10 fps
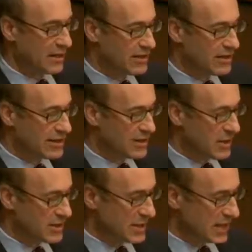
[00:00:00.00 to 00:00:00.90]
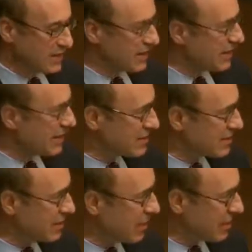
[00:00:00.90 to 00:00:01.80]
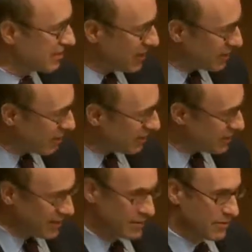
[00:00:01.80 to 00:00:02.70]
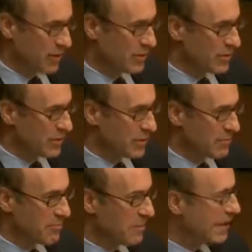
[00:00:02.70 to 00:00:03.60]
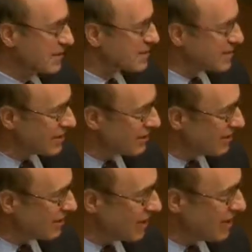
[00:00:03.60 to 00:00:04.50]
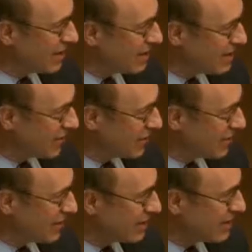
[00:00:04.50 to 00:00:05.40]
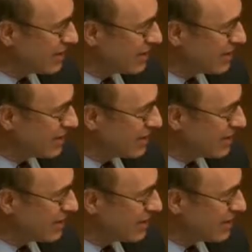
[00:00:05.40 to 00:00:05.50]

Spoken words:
countries, the most likely thing is a long period of slow growth with a mix of different